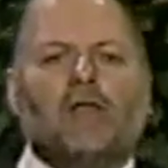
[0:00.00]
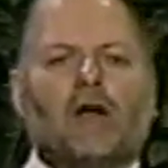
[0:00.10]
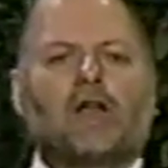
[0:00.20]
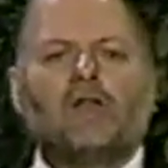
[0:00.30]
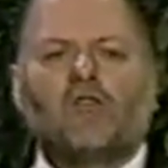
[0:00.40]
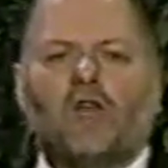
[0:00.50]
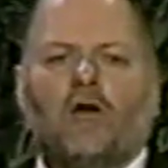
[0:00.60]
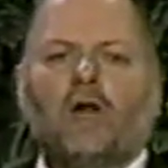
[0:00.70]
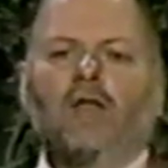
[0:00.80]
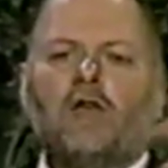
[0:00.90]
they're
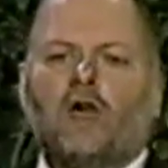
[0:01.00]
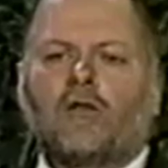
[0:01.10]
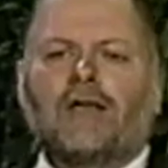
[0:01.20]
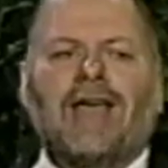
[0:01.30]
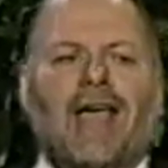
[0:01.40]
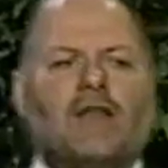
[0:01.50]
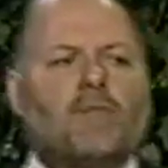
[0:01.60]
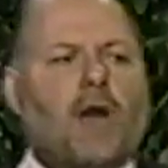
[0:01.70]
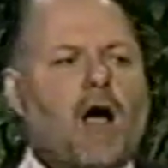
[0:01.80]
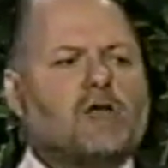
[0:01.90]
considering that you're the
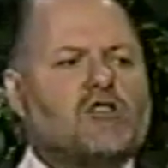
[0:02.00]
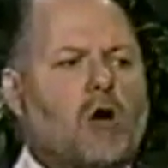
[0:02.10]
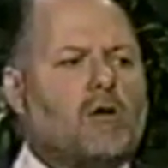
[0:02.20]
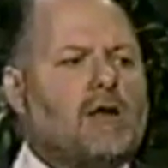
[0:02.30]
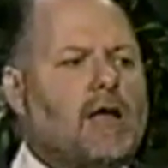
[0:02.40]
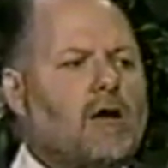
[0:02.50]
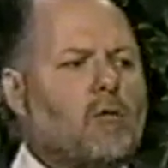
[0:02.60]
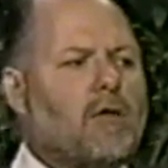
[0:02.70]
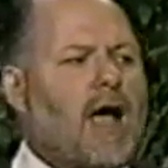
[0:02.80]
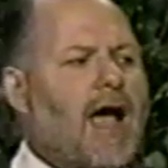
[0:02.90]
candy bar donut
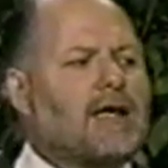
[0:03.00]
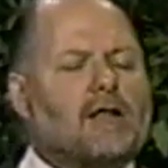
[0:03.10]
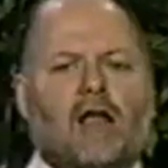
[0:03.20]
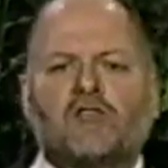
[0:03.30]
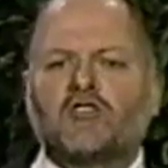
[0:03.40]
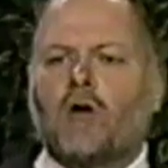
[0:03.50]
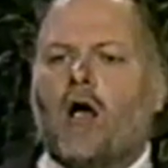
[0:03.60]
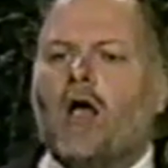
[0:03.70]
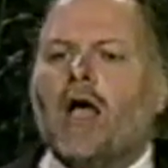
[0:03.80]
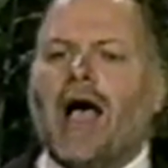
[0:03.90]
eater with a high
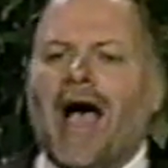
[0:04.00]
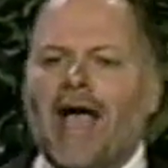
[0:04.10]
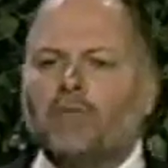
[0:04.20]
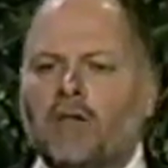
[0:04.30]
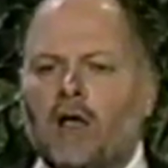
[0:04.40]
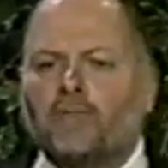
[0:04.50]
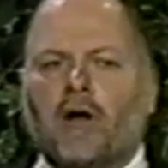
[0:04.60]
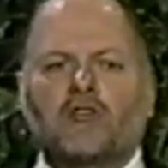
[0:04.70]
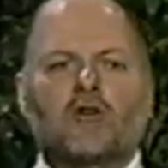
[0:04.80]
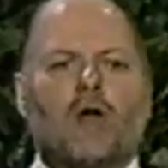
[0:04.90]
cholesterol, high blood
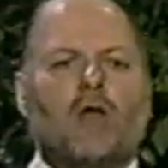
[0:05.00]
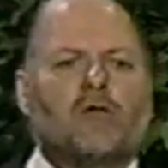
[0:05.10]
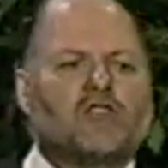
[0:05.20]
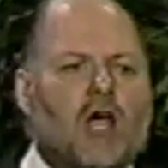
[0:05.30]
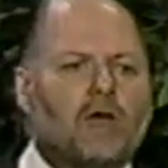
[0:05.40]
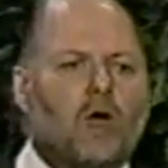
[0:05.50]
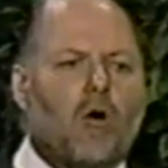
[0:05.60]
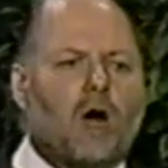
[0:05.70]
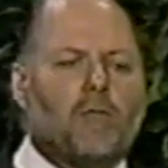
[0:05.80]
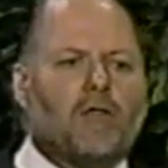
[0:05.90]
pressure, and all those other
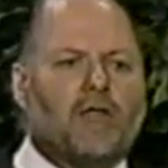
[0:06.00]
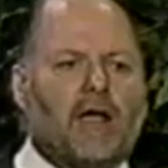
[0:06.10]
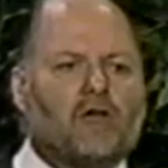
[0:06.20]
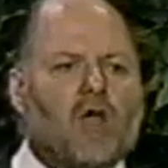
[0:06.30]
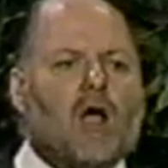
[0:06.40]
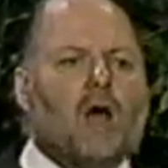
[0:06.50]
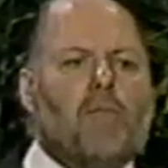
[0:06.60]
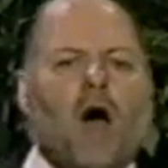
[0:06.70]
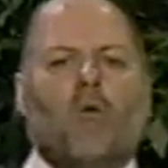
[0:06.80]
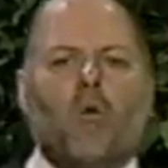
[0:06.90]
horrible things.
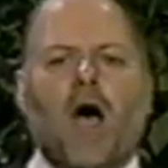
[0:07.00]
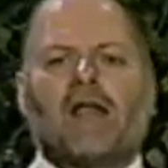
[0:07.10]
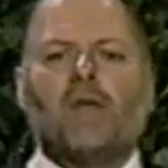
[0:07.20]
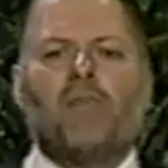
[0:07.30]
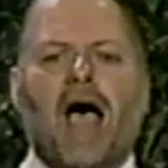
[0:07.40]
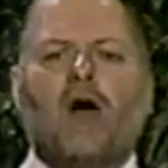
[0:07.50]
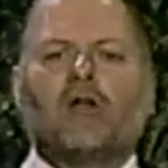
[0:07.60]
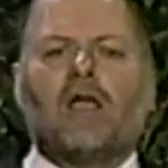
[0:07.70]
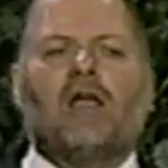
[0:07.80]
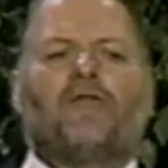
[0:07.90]
But what
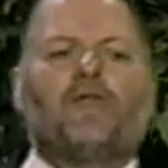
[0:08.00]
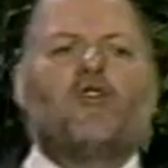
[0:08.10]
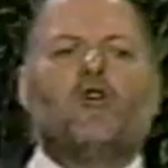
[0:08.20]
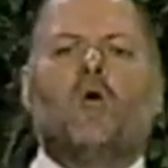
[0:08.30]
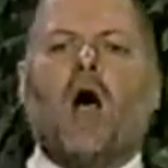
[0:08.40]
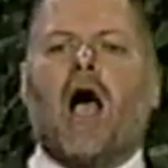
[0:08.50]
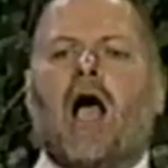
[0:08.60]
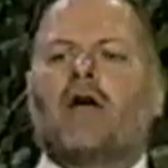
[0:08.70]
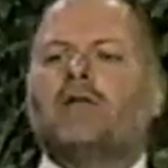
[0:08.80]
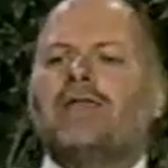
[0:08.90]
about if you
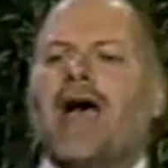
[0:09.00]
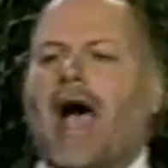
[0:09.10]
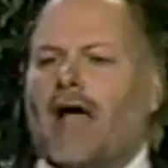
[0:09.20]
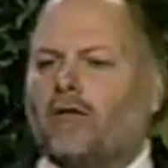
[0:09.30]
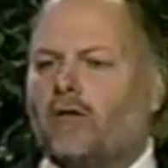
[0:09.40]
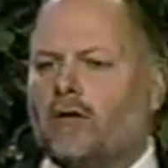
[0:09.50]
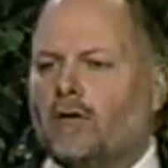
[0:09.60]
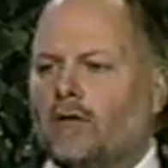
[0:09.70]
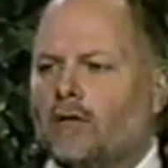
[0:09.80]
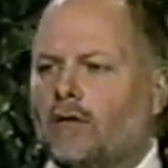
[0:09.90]
are not
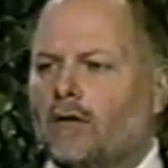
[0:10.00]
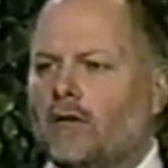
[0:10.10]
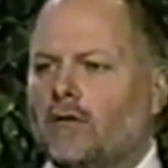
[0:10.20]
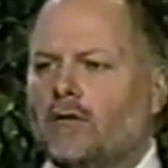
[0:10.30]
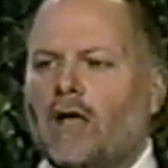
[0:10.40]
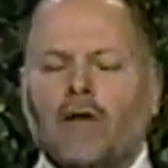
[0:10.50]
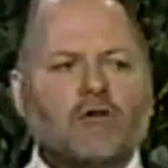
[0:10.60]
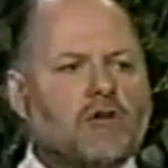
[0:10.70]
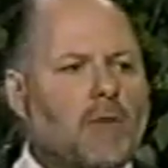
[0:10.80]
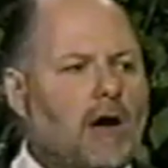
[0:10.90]
the
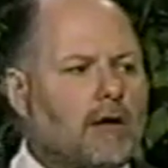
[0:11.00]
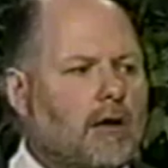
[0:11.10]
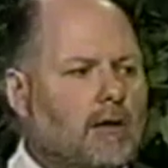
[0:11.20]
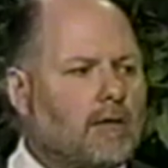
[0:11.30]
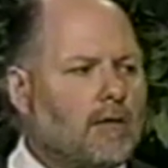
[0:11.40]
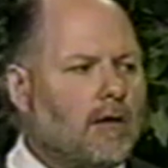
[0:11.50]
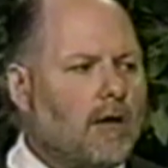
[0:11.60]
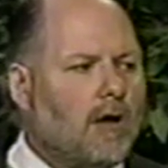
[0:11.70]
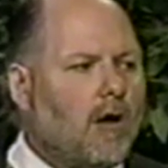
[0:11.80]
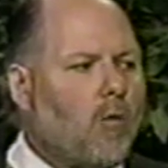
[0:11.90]
average American?
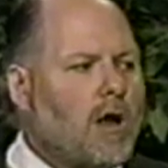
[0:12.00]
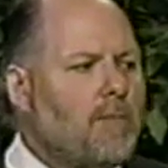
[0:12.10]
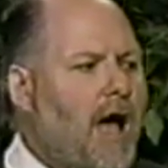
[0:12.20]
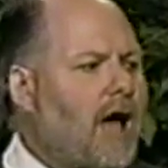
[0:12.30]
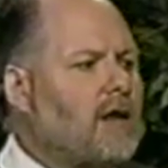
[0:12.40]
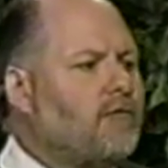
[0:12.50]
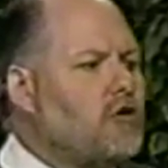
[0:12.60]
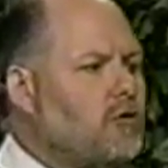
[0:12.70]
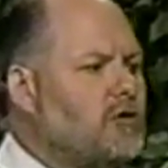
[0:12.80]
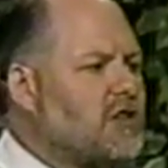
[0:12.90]
What about if you